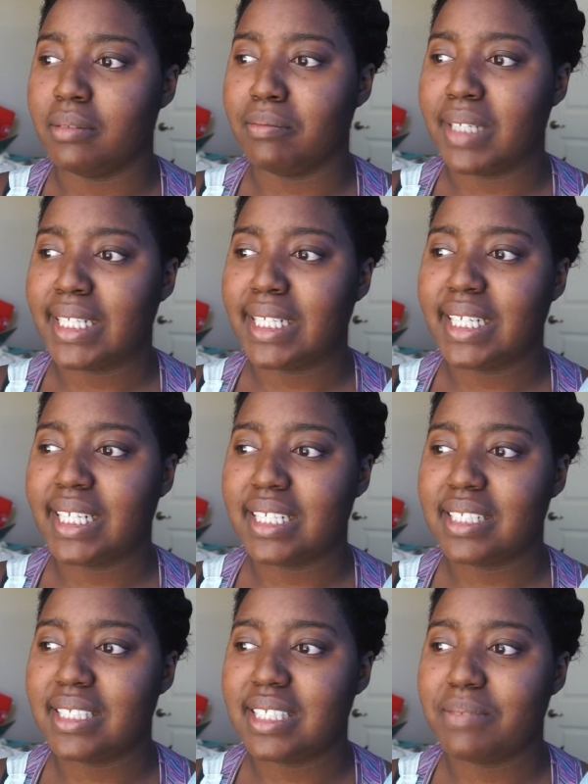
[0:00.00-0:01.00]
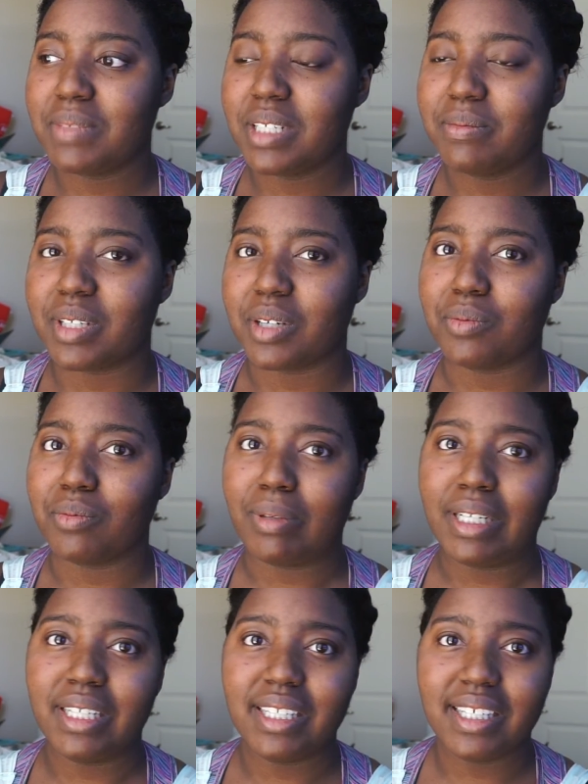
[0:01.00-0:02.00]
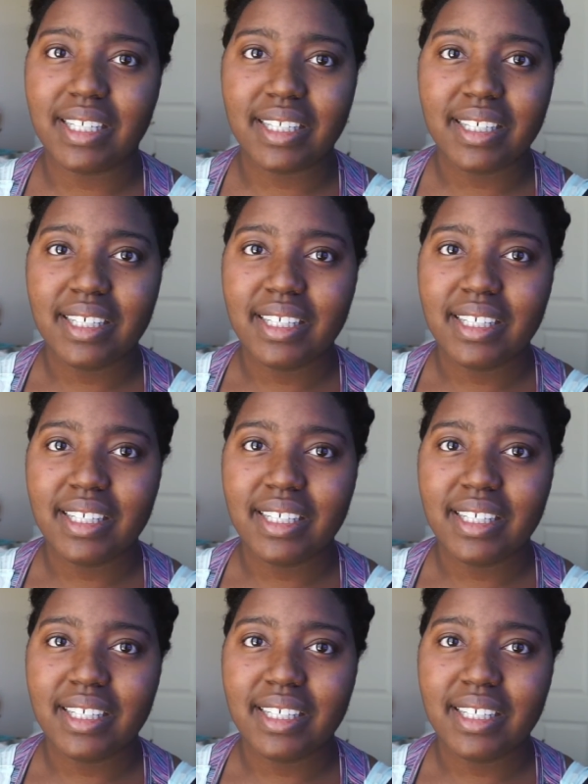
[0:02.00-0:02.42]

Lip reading: my concussion symptoms are really